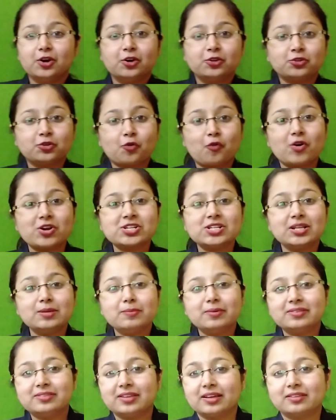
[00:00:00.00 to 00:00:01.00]
So question
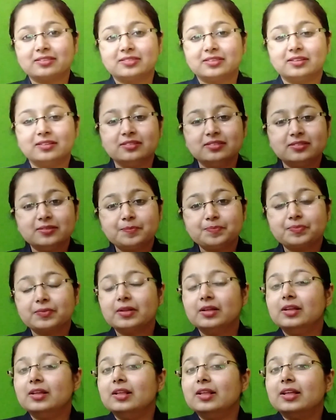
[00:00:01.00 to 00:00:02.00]
number 6th is,
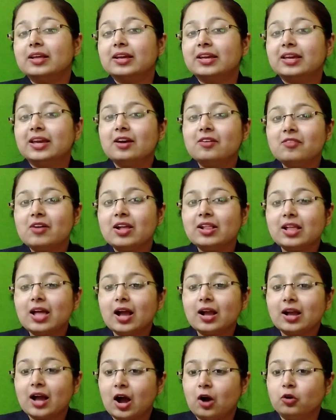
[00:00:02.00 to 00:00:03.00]
give an
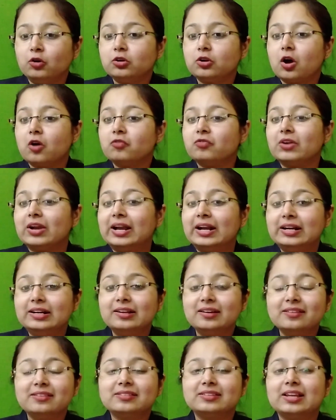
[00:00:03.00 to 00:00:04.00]
account of
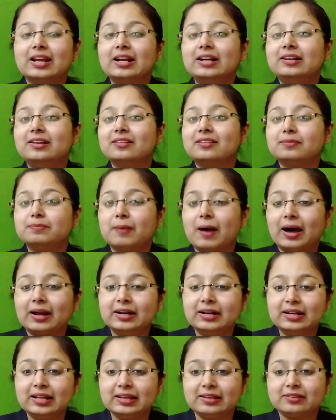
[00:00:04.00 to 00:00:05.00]
interstate
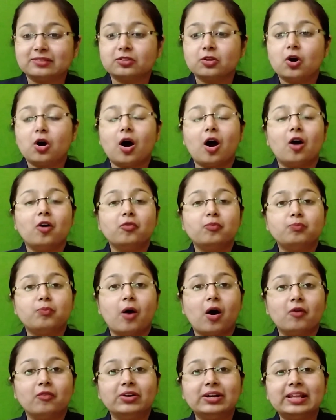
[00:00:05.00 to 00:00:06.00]
disparities of
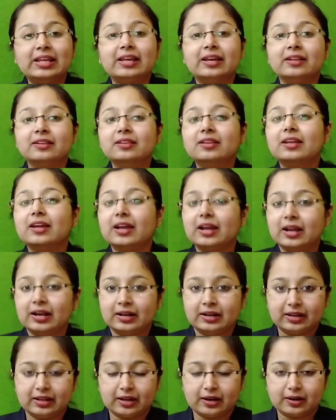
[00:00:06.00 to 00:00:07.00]
poverty in
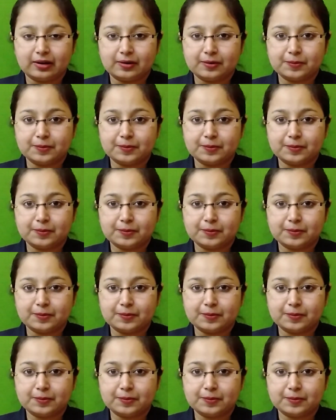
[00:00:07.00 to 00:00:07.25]
India.